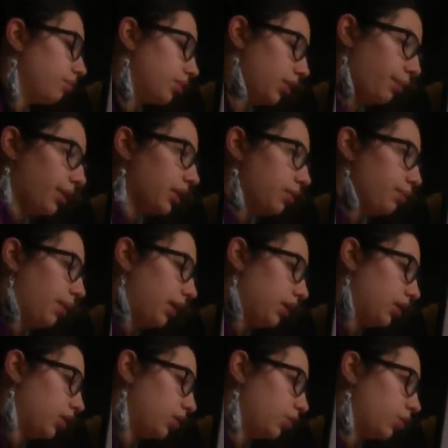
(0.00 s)
divided by
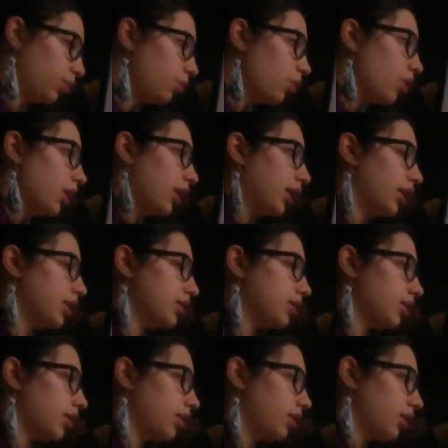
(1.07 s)
2 is
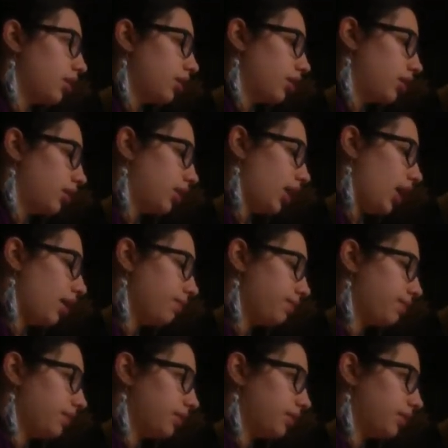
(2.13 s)
half